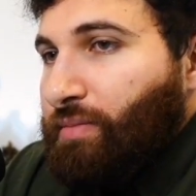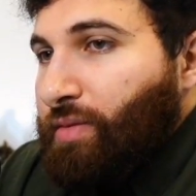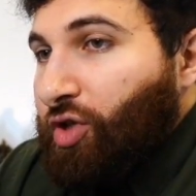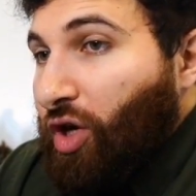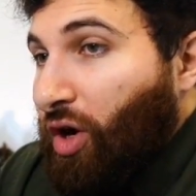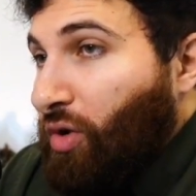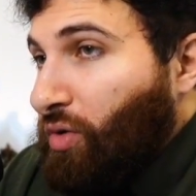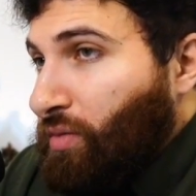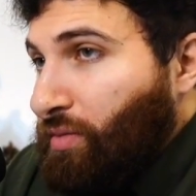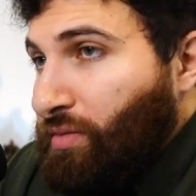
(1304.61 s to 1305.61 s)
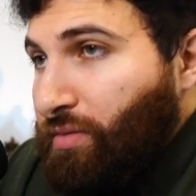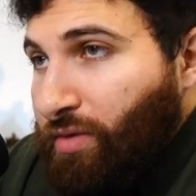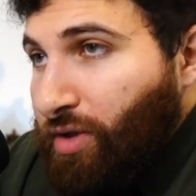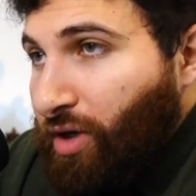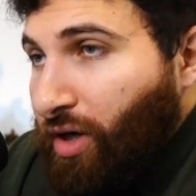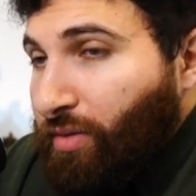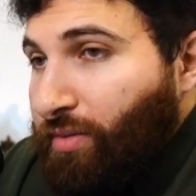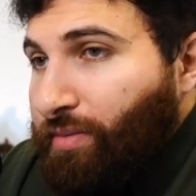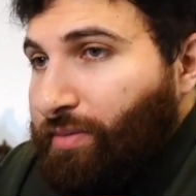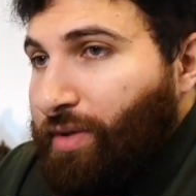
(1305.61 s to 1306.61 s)
So,
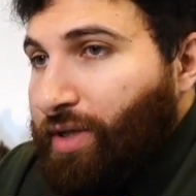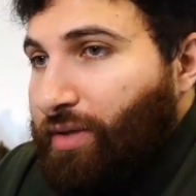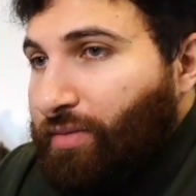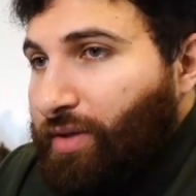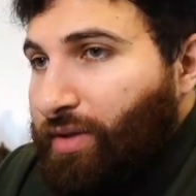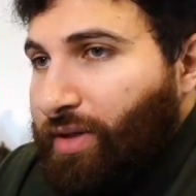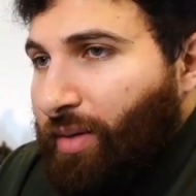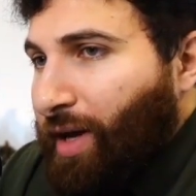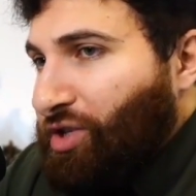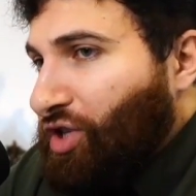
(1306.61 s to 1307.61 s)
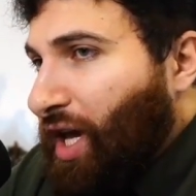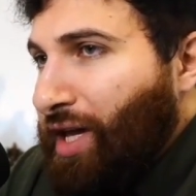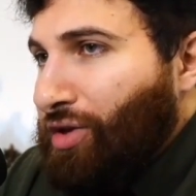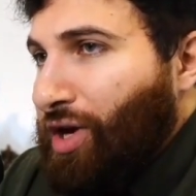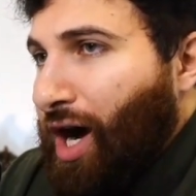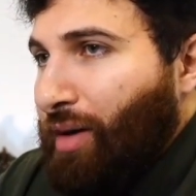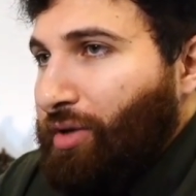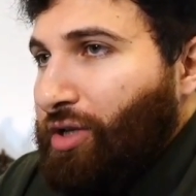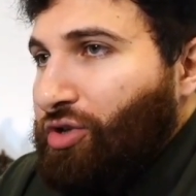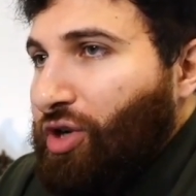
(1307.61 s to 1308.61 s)
I'm not saying the
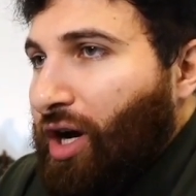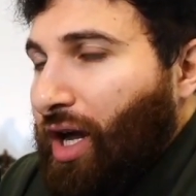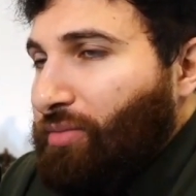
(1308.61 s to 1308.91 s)
comedy's done.